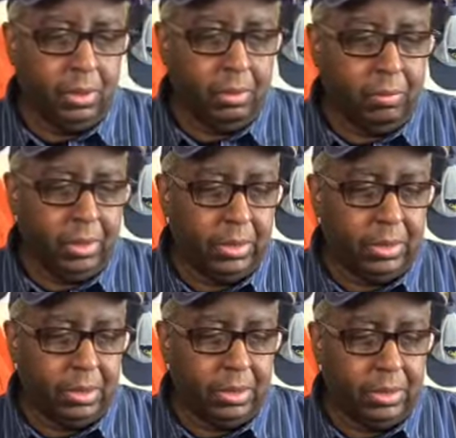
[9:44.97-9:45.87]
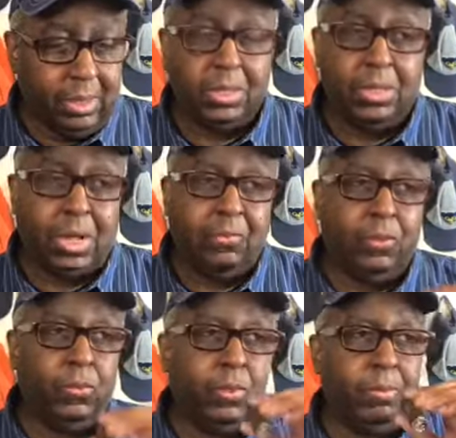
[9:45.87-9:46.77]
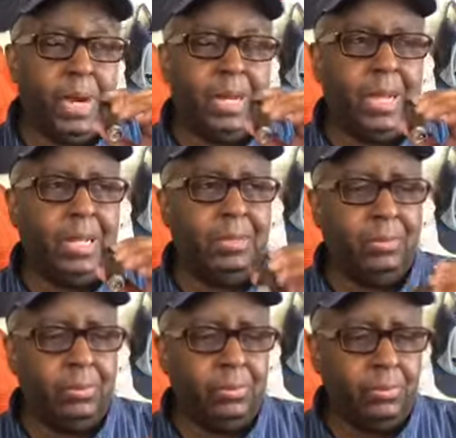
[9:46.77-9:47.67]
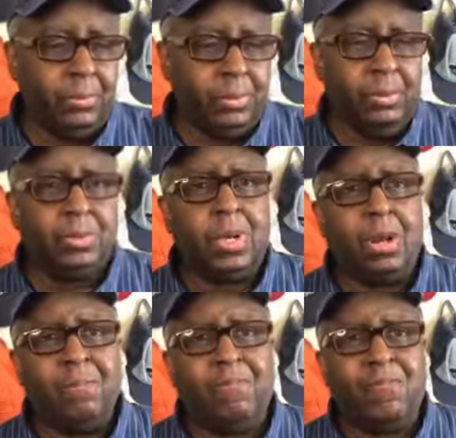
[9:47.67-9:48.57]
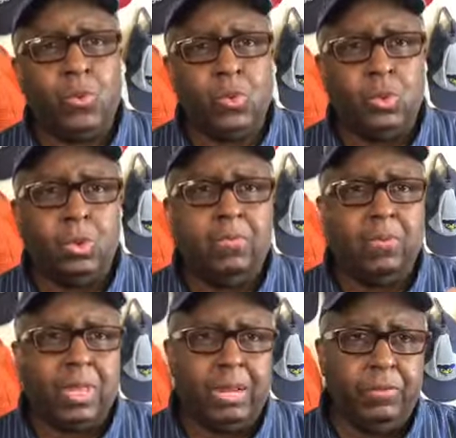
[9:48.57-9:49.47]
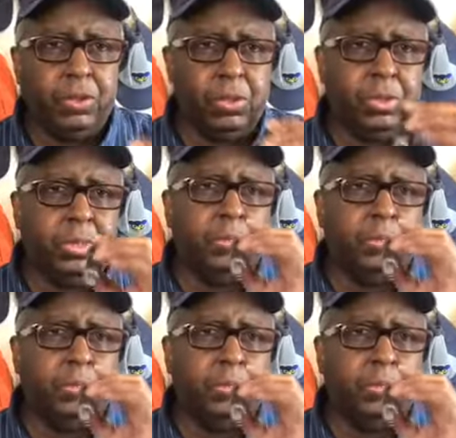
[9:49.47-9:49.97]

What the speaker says: But it's definitely full body. It's got a full flavor to it.